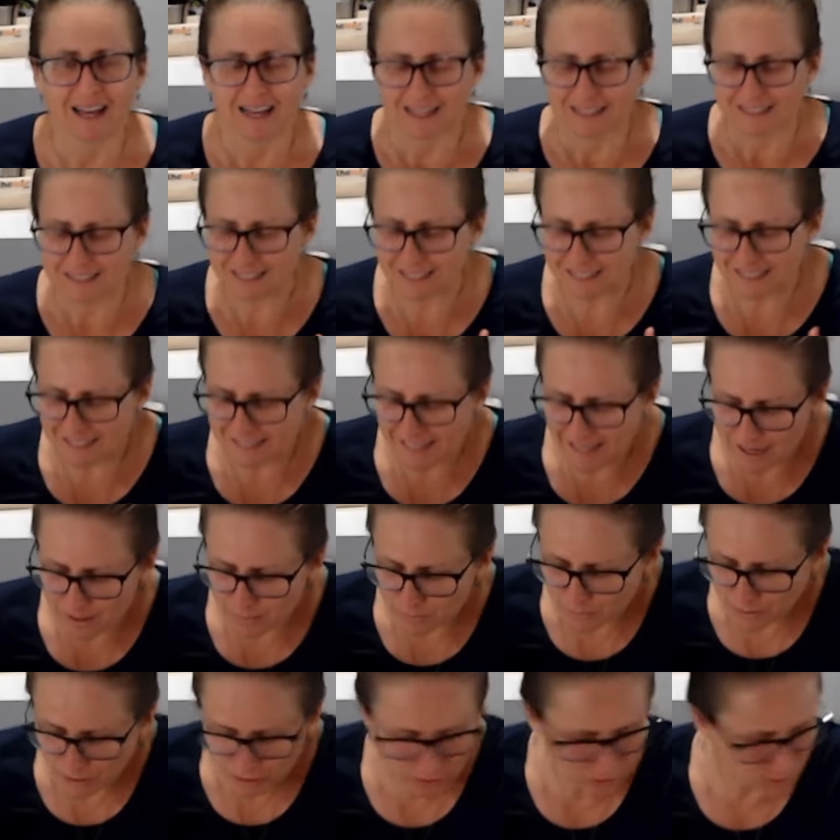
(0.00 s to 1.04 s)
Did it say it
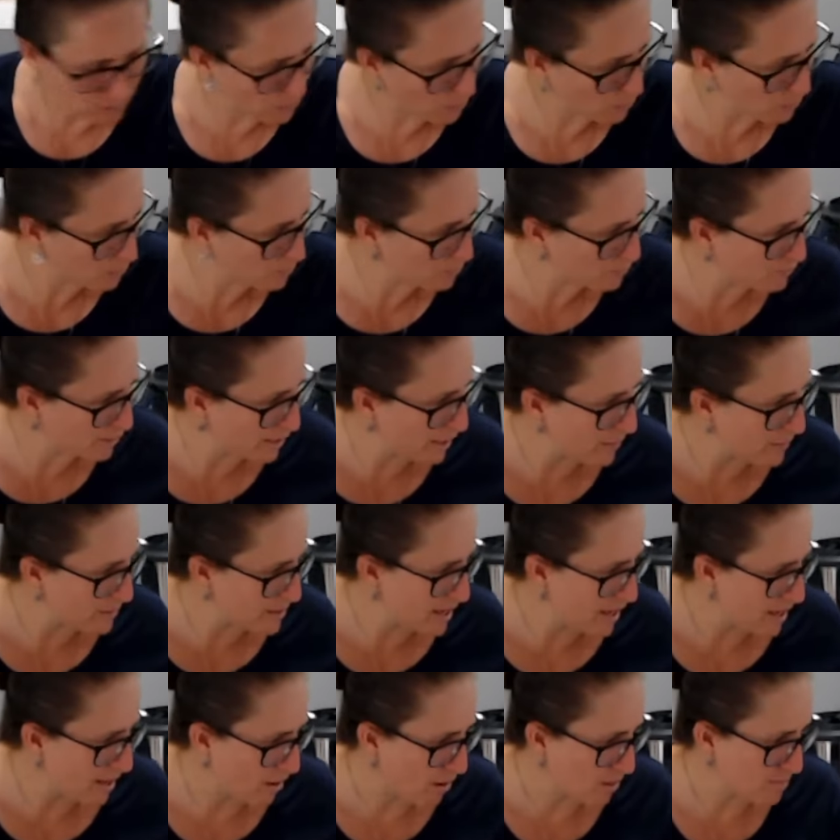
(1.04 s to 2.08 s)
wanted corn flour
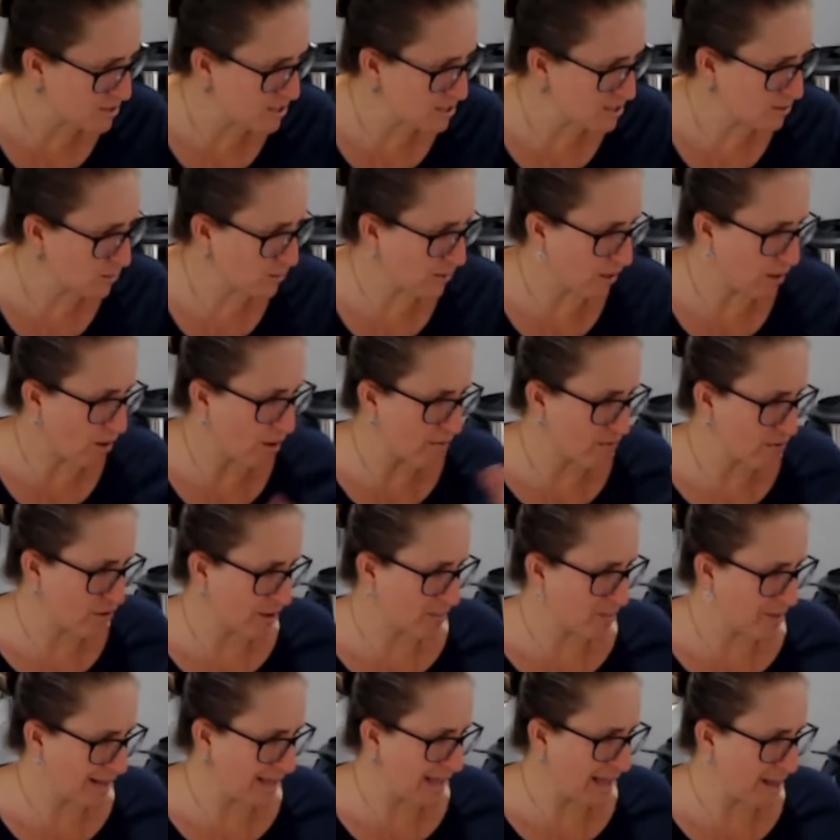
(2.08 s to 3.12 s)
yet? I'm just looking. I've got
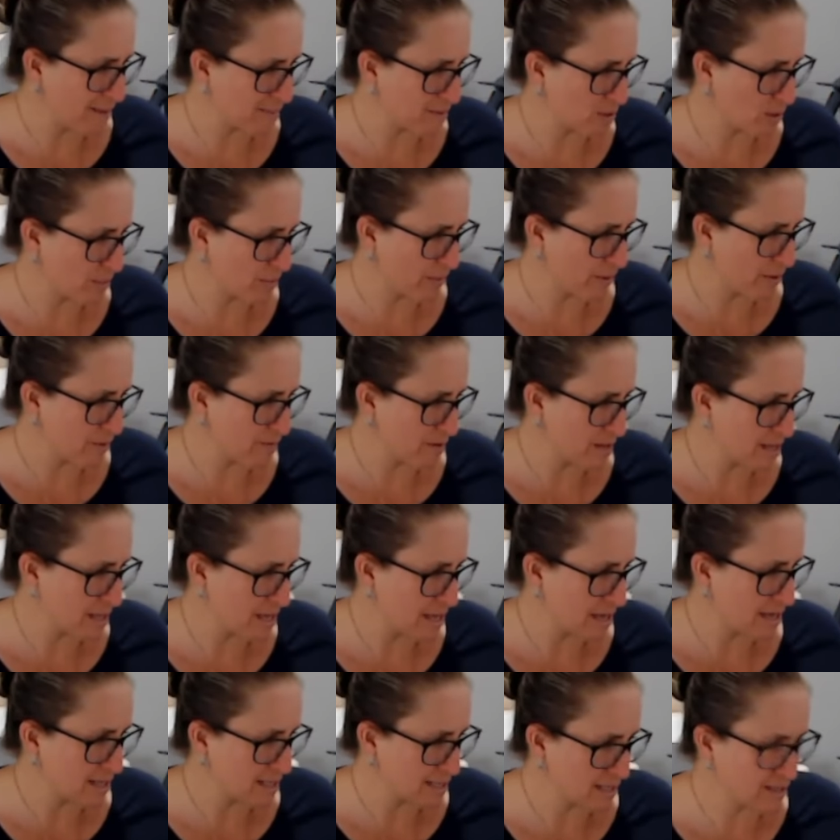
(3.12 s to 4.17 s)
my laptop over
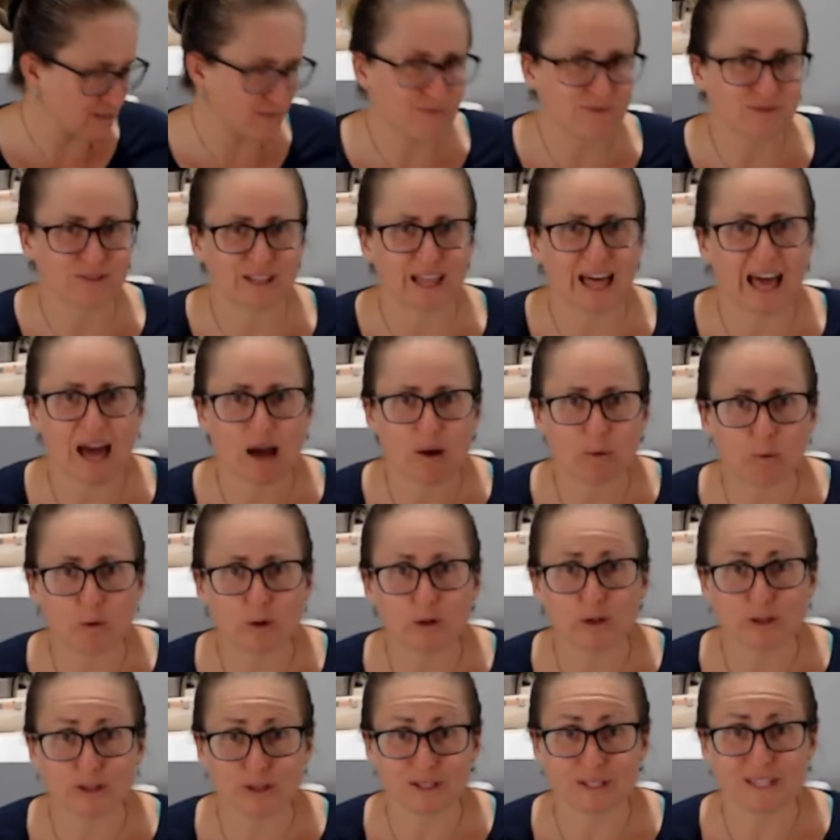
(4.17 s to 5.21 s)
here. It says
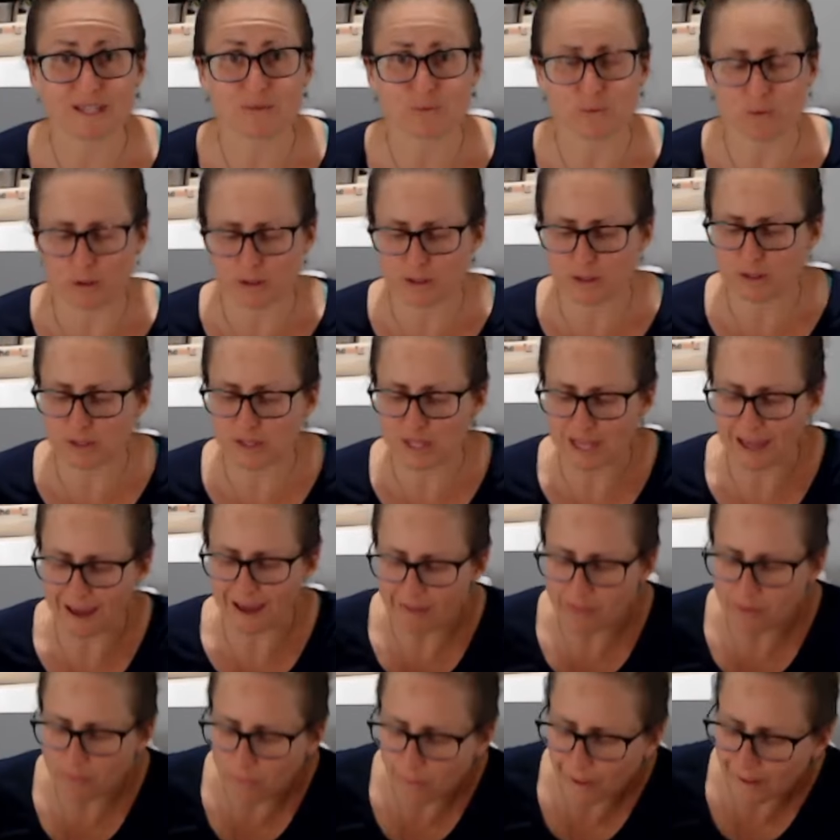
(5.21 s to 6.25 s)
flours. It wants the
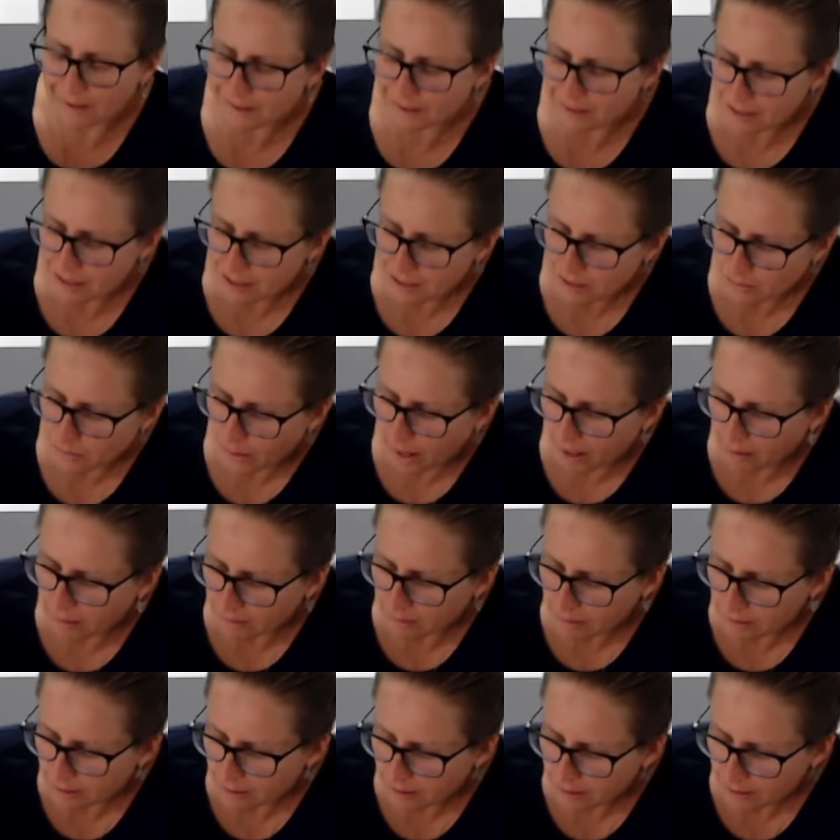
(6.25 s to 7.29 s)
other ones as
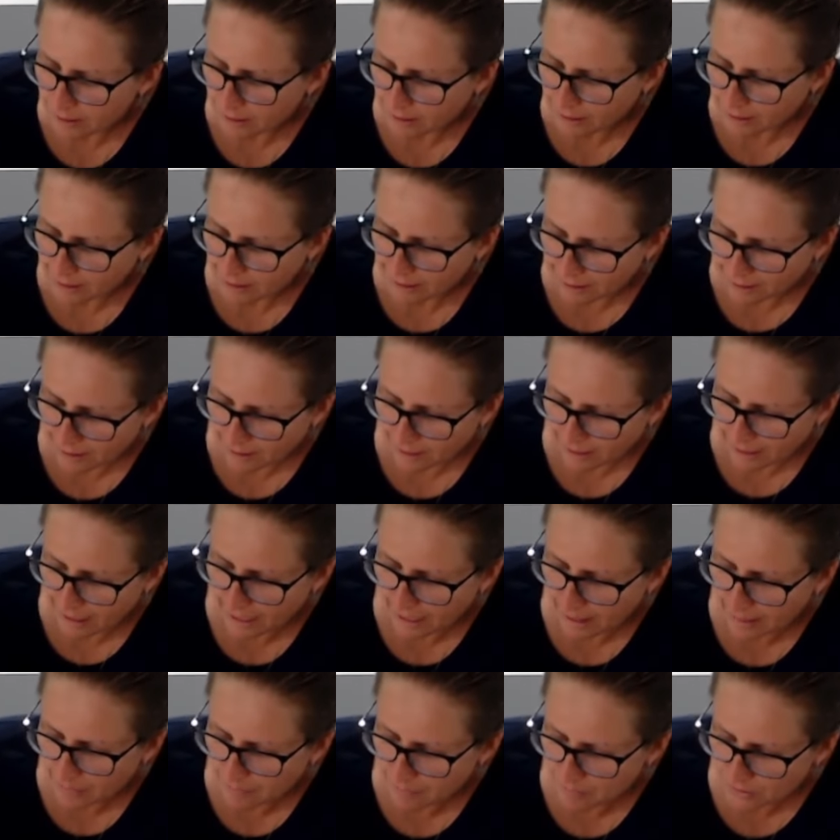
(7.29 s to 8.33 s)
well.
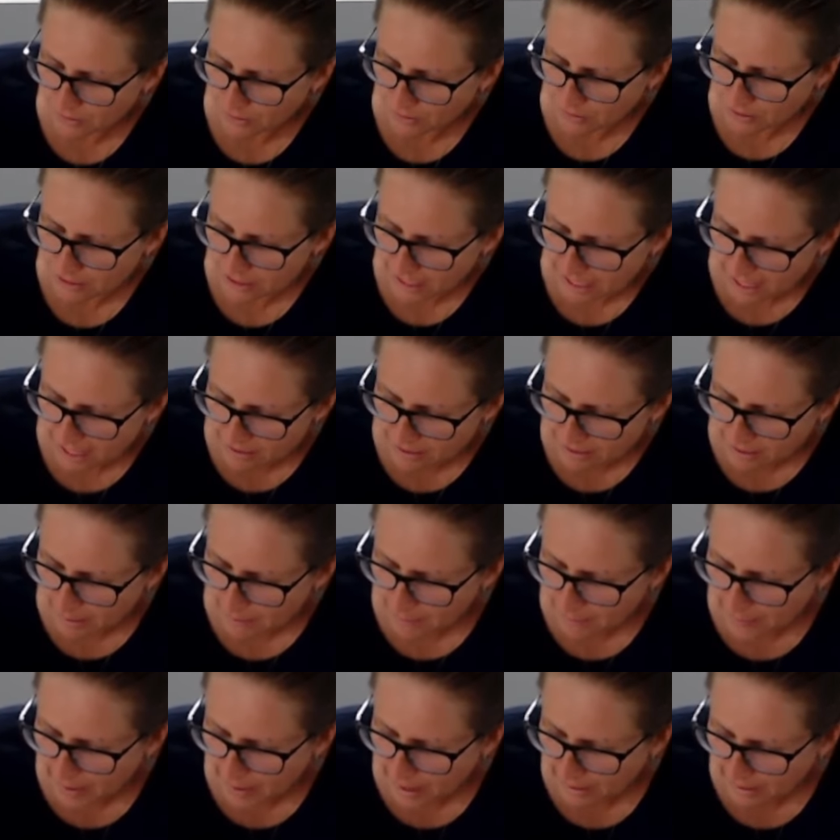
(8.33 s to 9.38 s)
So tear
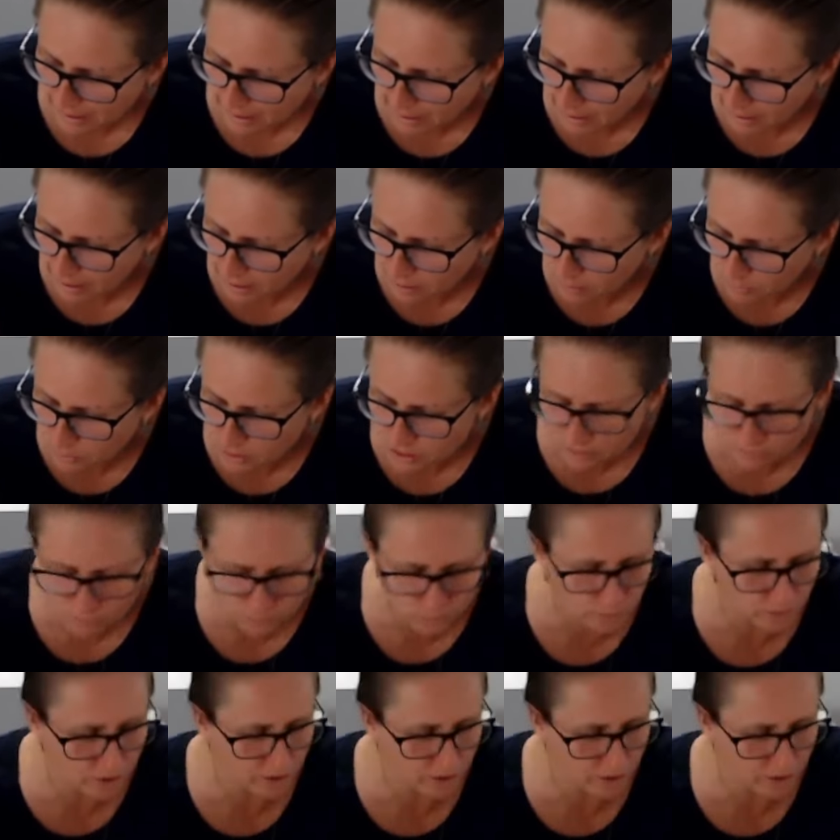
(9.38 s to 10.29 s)
that back, and it wants 40